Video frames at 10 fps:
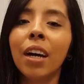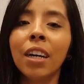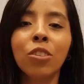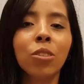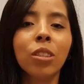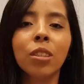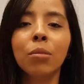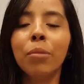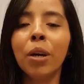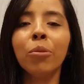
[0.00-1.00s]
I just
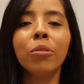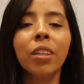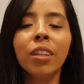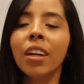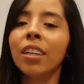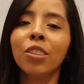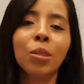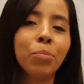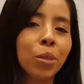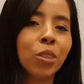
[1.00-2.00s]
did my own thing. I
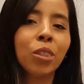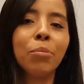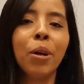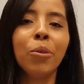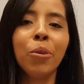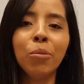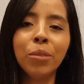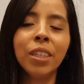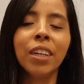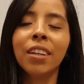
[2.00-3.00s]
just purchased my own home
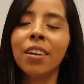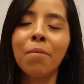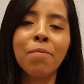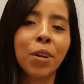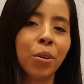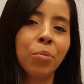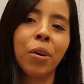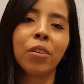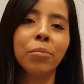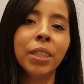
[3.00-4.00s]
today, and I'm very
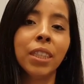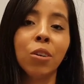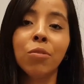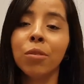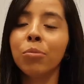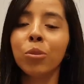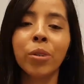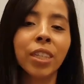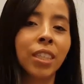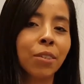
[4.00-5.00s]
proud of myself. I'm
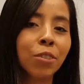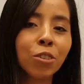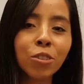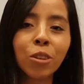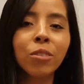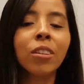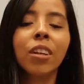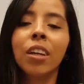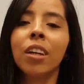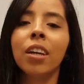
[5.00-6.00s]
27 years old,
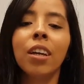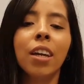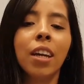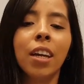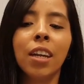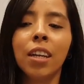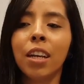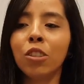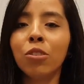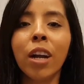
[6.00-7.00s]
and
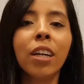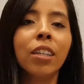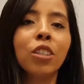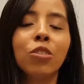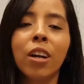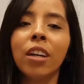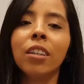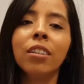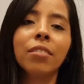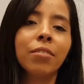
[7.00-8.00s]
I tried and
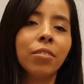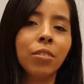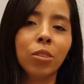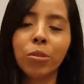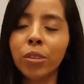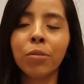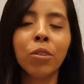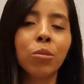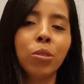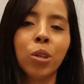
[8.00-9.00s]
tried. Don't
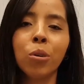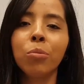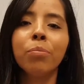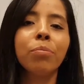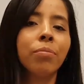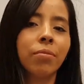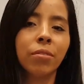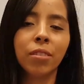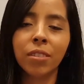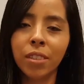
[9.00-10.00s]
ever lose hope.
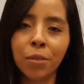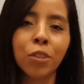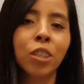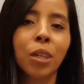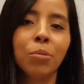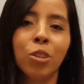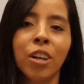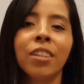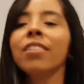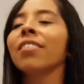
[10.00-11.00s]
Never stop
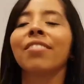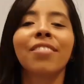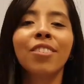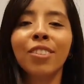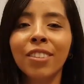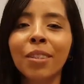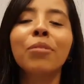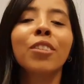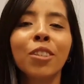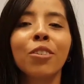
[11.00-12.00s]
trying. Just
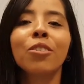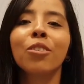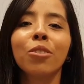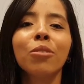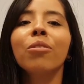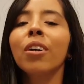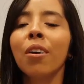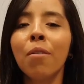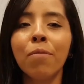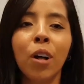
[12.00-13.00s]
continue to
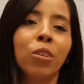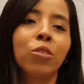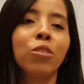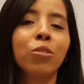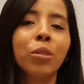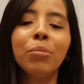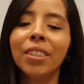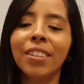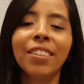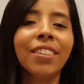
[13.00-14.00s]
follow your
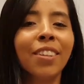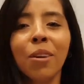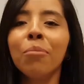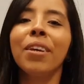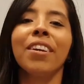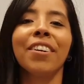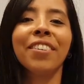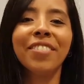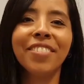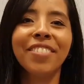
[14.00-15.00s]
dreams, and you'll be here.